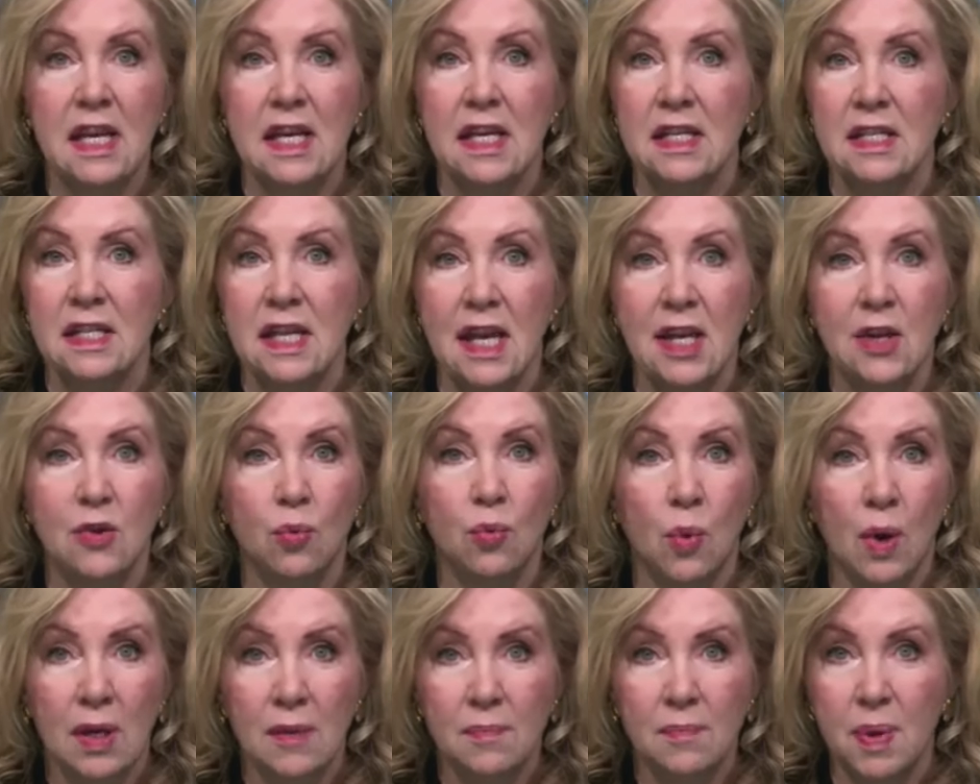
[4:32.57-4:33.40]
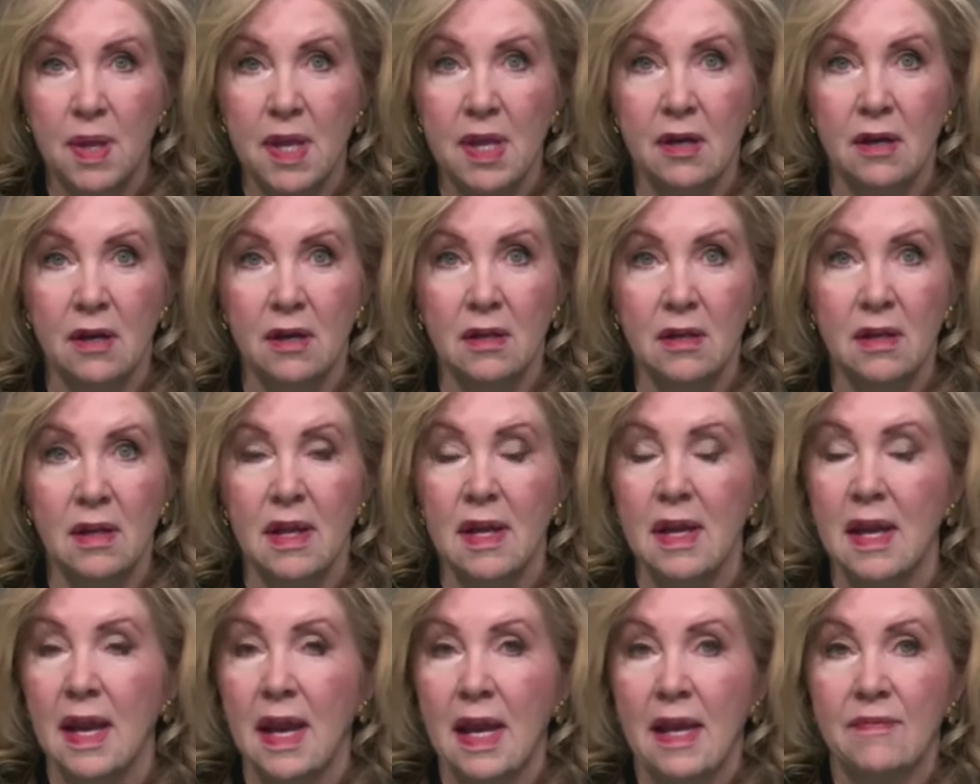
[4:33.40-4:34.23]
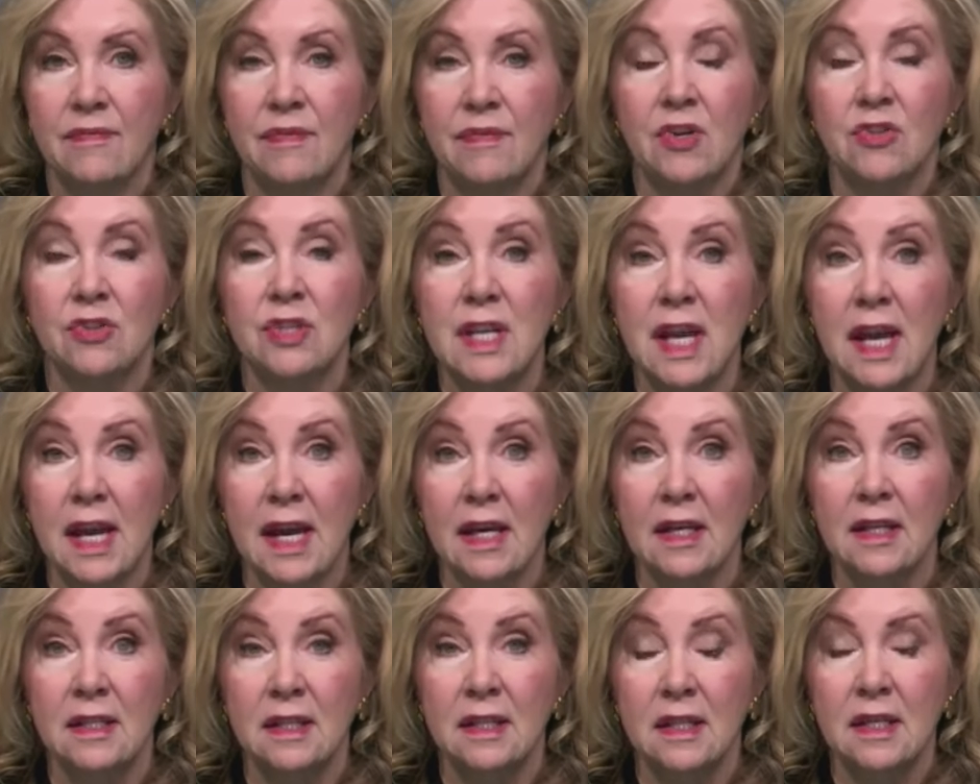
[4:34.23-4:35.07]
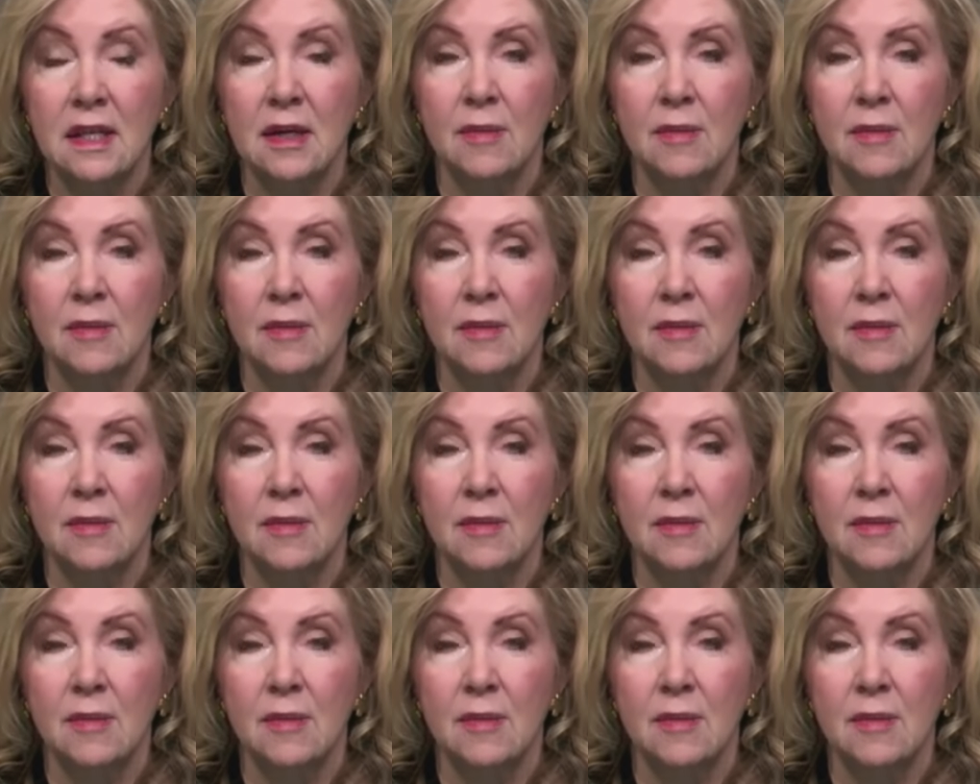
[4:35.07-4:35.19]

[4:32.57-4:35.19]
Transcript: take one pill and they're dead